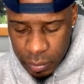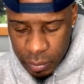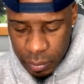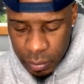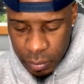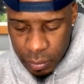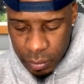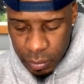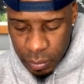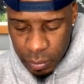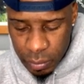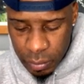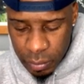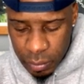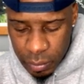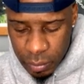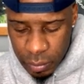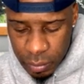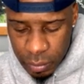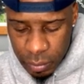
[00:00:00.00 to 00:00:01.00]

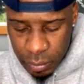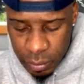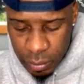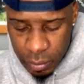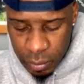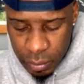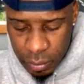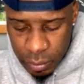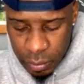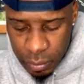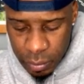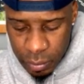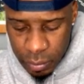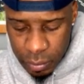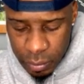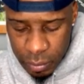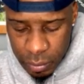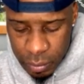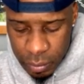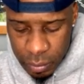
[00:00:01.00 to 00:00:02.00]

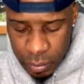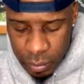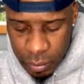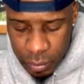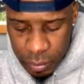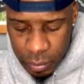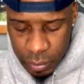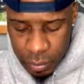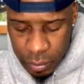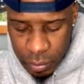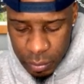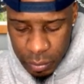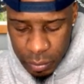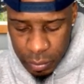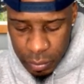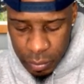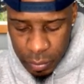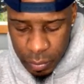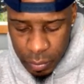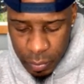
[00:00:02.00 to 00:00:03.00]

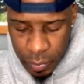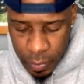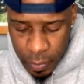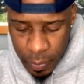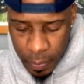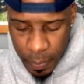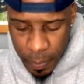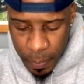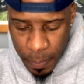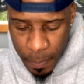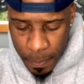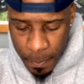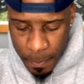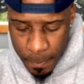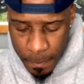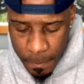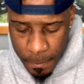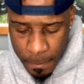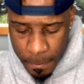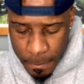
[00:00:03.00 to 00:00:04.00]

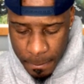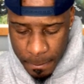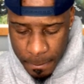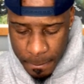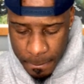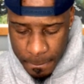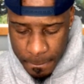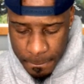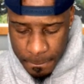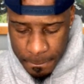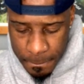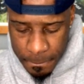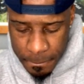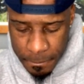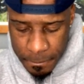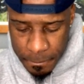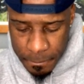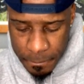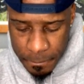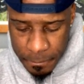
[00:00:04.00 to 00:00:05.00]

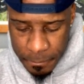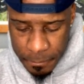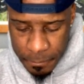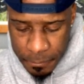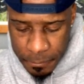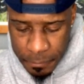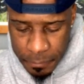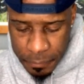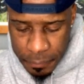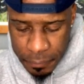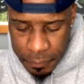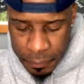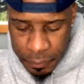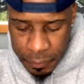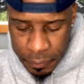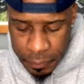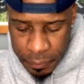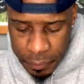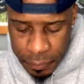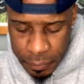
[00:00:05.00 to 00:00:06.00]

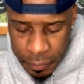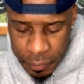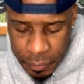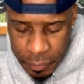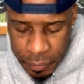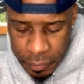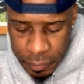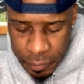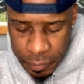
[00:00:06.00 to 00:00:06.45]
The person shown says nothing.